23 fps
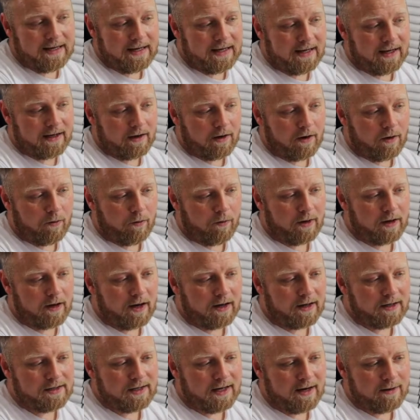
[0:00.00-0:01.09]
in, we're not
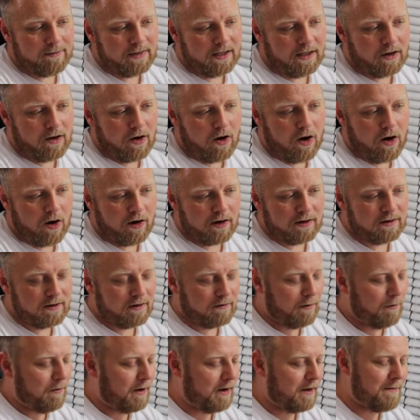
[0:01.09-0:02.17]
going to say mtcars because
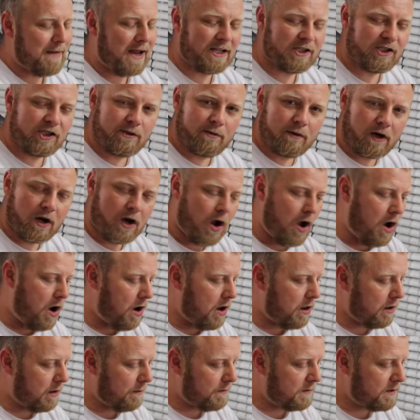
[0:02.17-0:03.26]
we want to match it to a
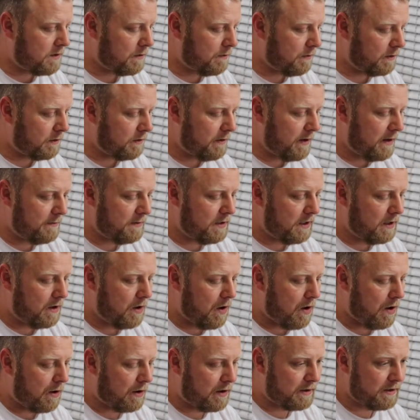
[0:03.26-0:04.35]
column. So we'll do
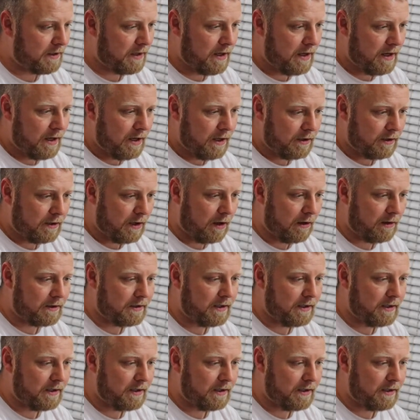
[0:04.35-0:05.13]
mtcars, dollar